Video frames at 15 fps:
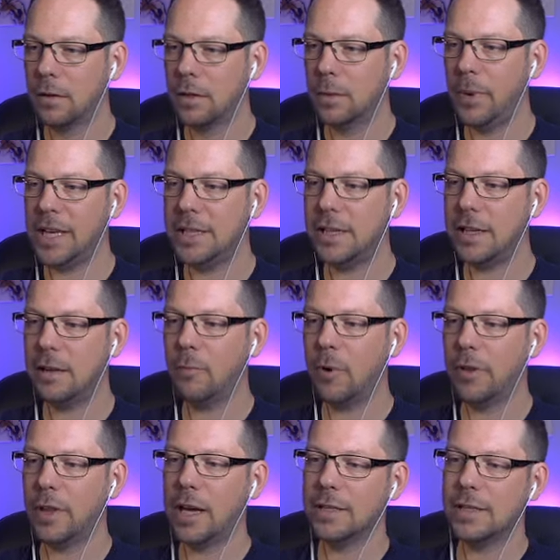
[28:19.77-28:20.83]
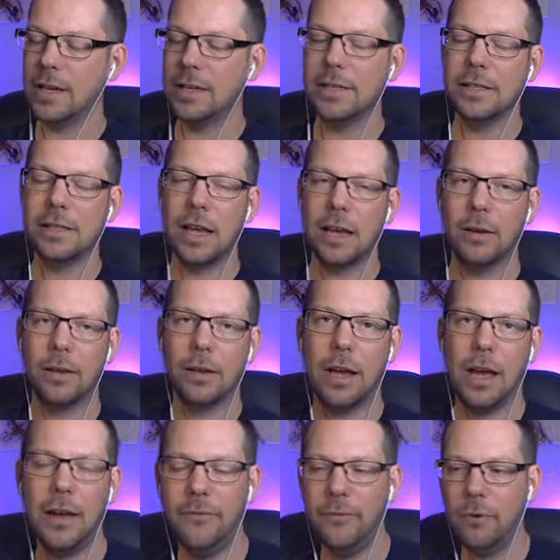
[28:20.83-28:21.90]
So basically what that says is
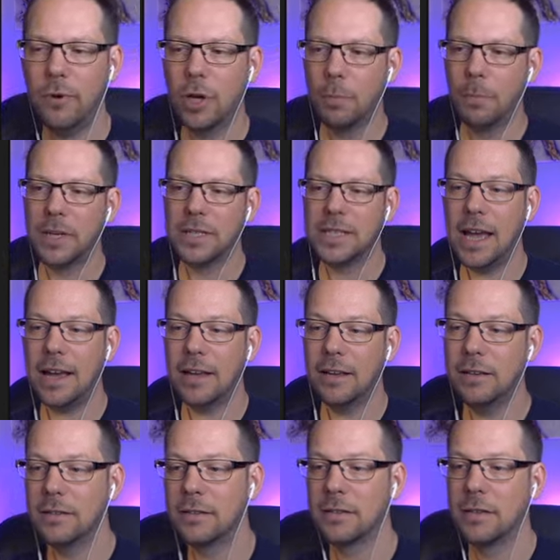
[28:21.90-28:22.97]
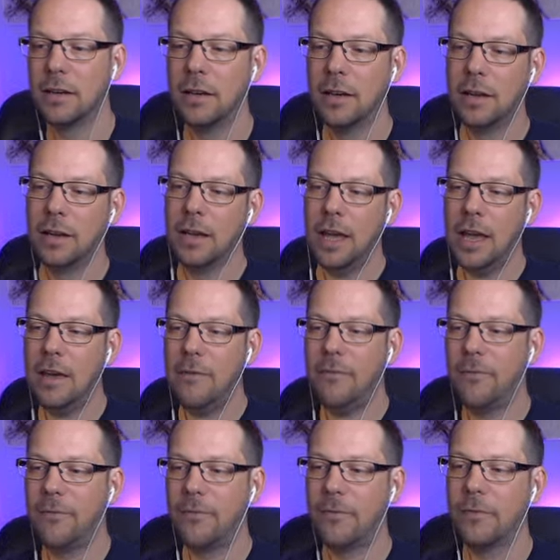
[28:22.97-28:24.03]
after a couple of seconds, if
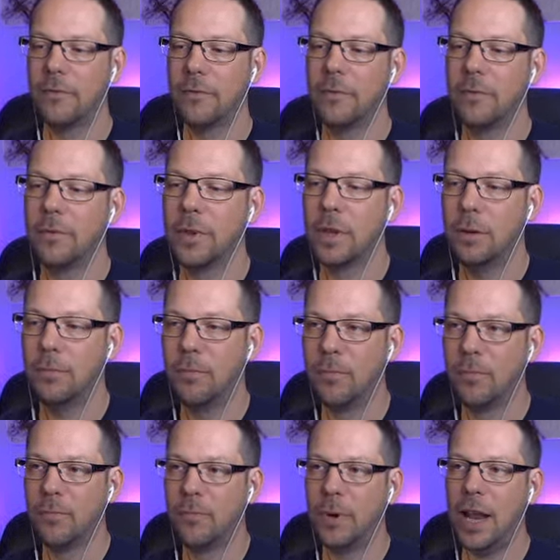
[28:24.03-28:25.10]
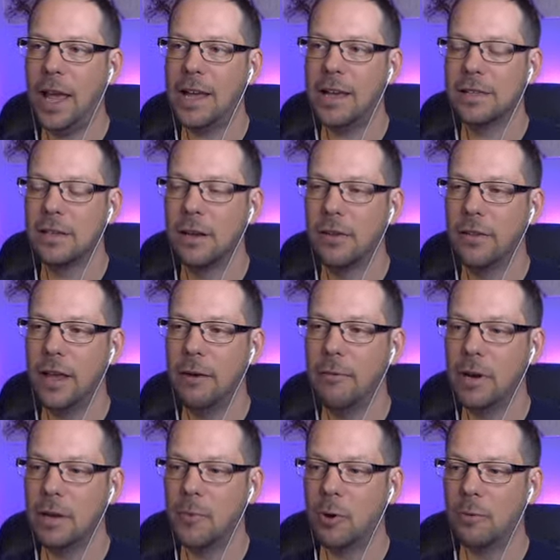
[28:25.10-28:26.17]
the player's not there
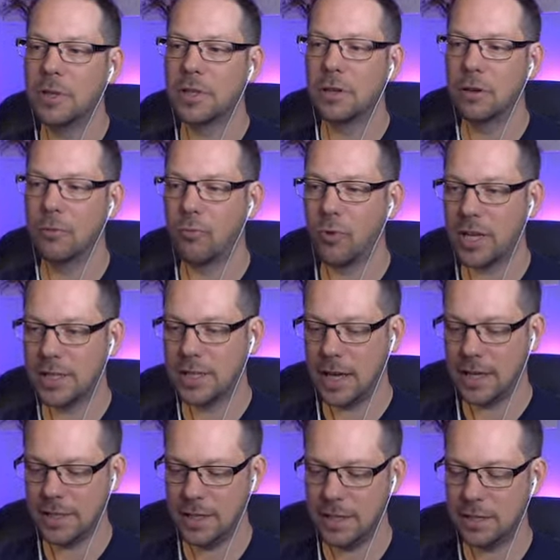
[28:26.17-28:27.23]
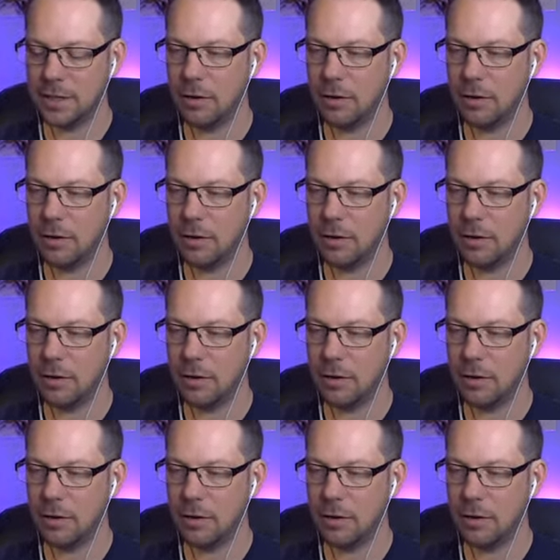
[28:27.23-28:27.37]
anymore, it's going to reset it.